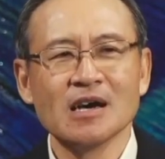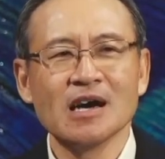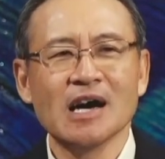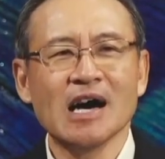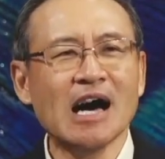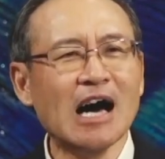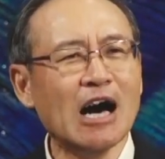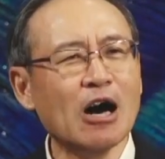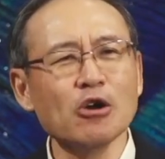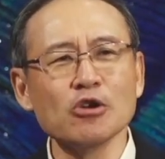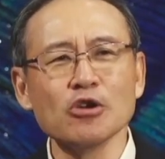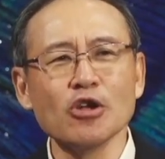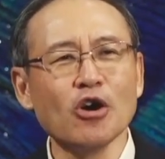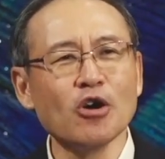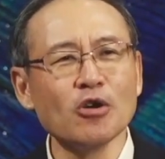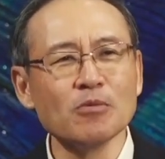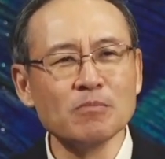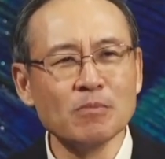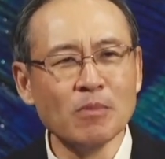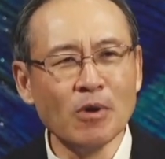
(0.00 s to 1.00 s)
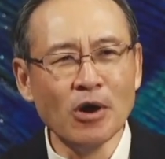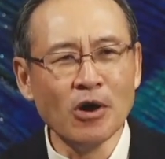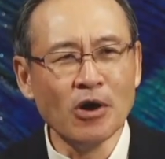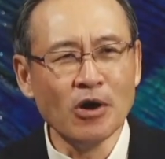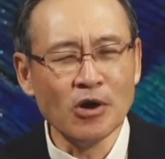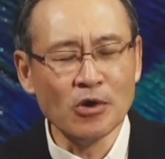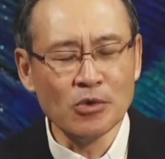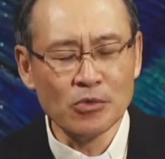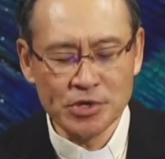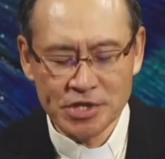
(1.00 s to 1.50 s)
How long
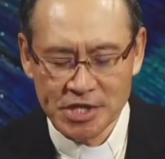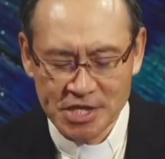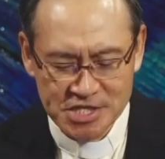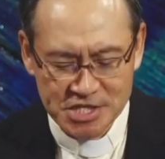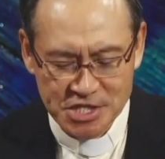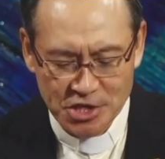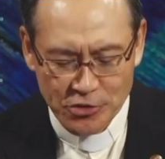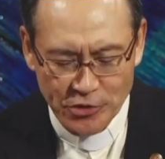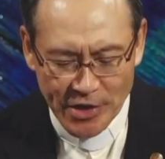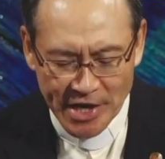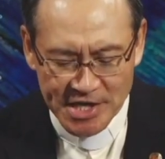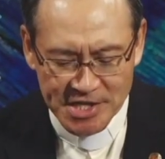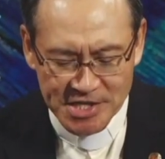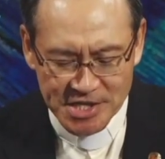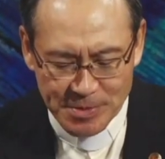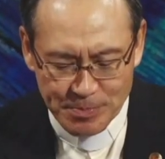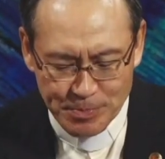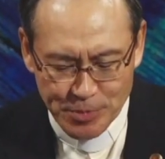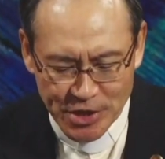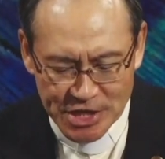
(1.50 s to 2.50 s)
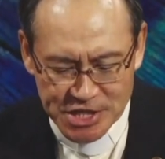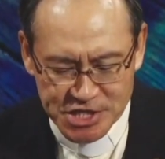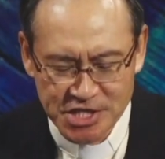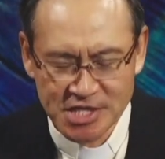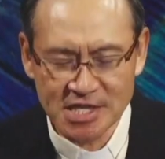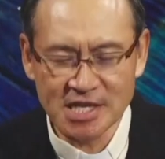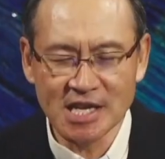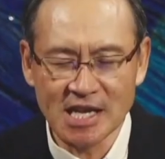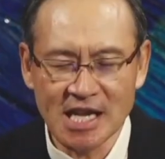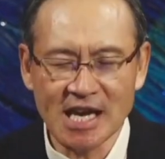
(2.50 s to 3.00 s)
more would this Great
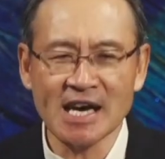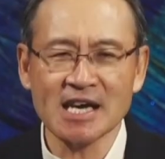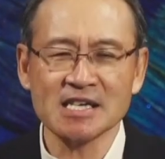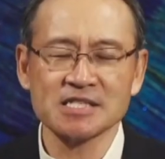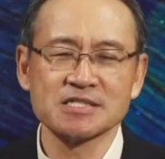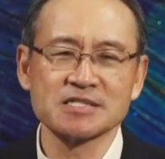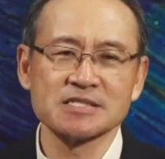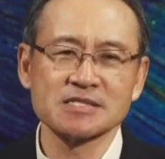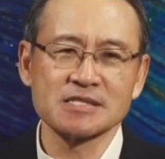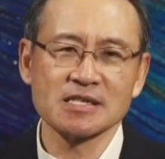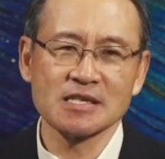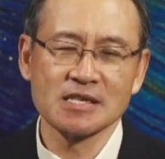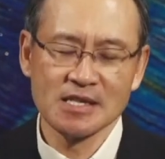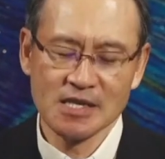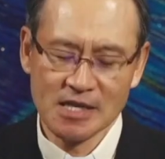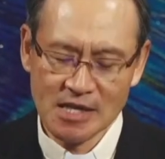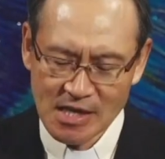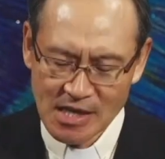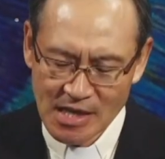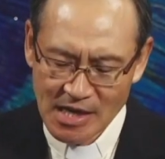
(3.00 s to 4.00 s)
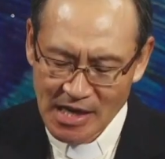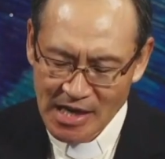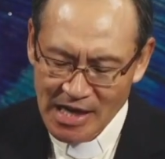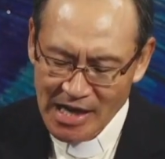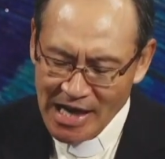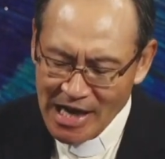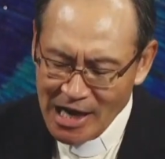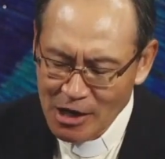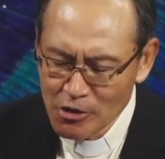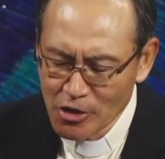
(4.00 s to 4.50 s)
Depression last?
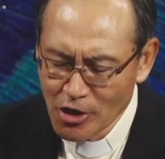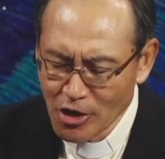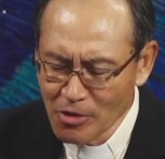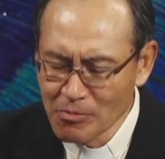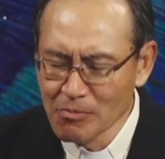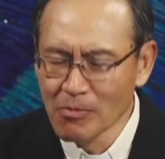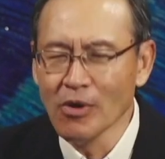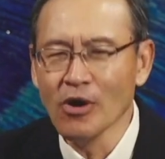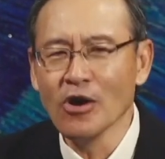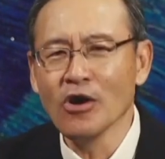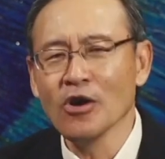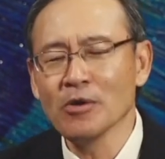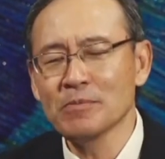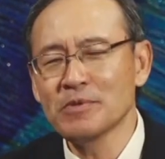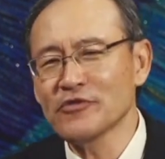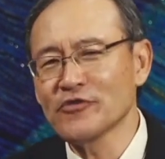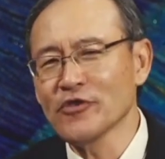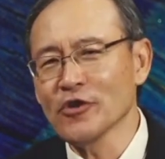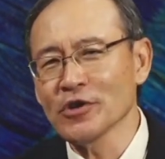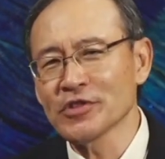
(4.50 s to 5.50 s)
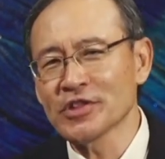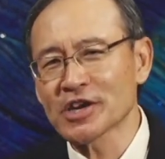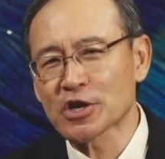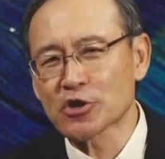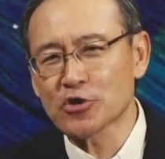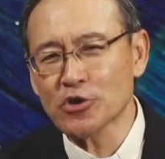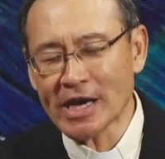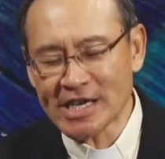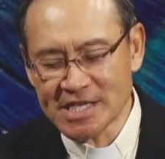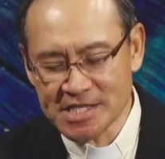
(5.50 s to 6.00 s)
How long more before the
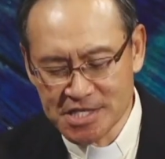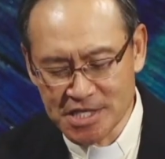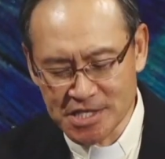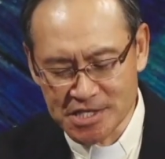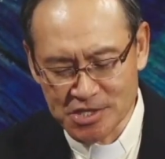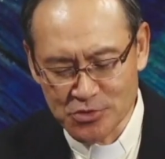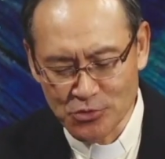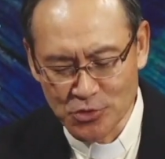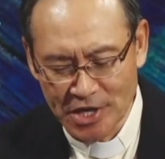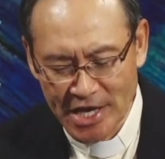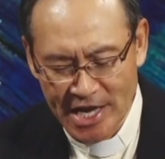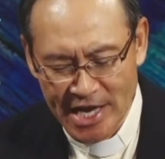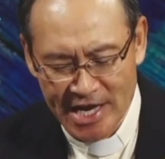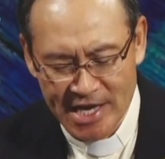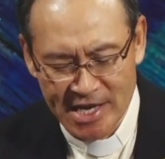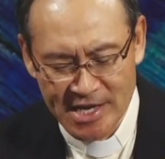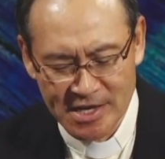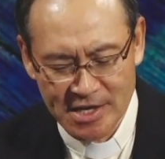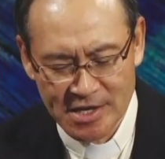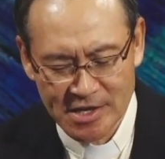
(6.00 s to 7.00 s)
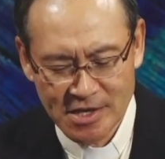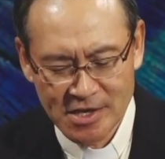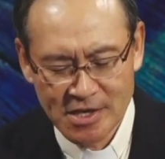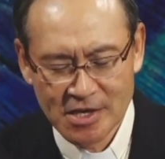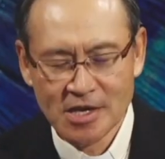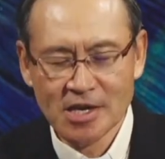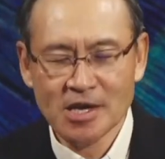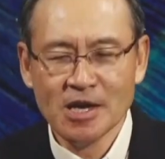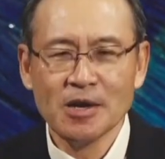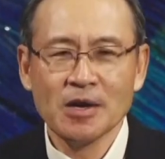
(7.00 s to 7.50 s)
crisis would end
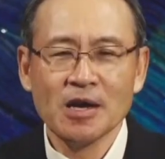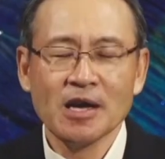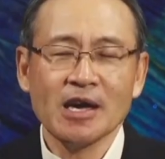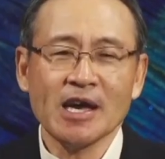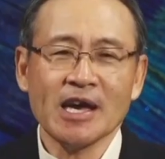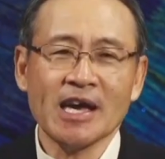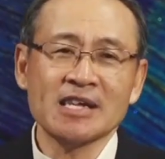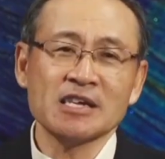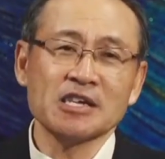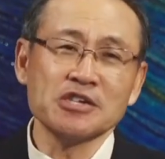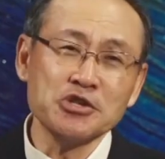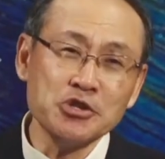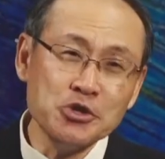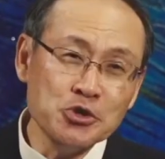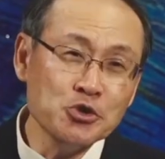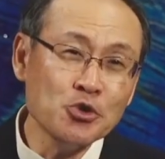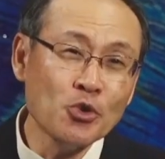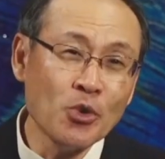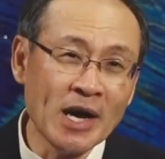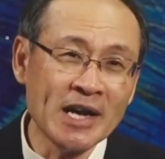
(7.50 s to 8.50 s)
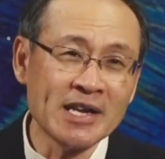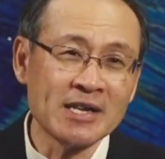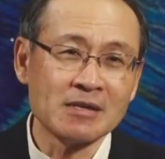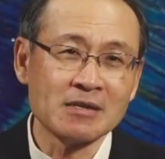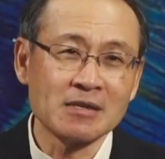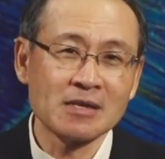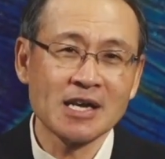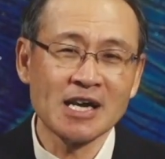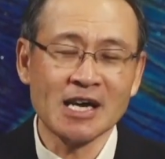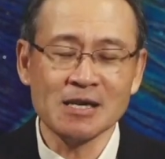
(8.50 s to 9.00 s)
and a new one
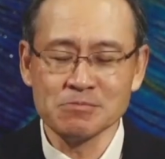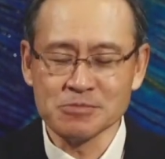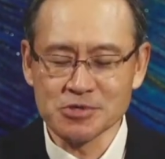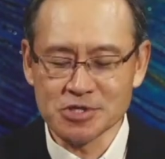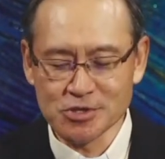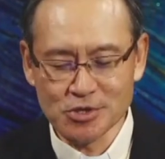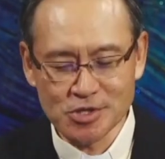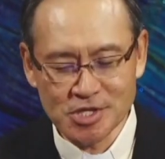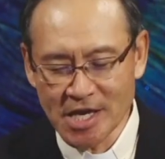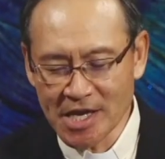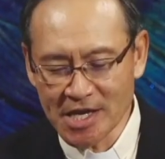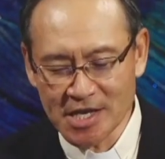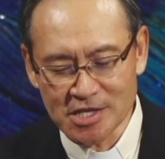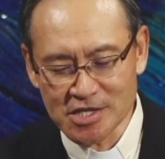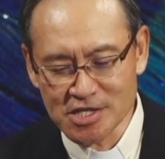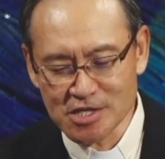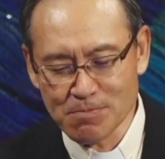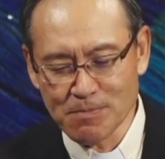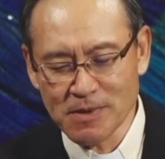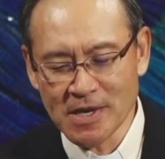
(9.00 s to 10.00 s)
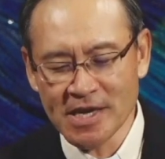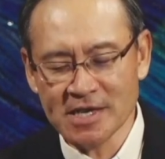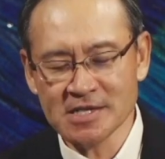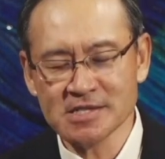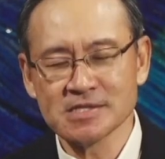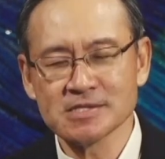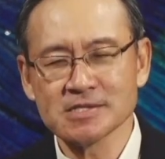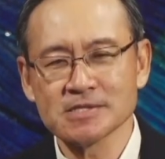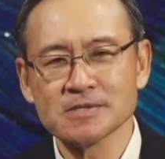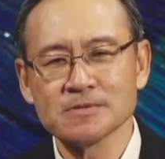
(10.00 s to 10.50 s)
comes to take its
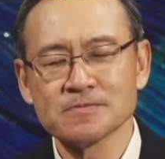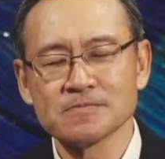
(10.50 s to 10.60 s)
place?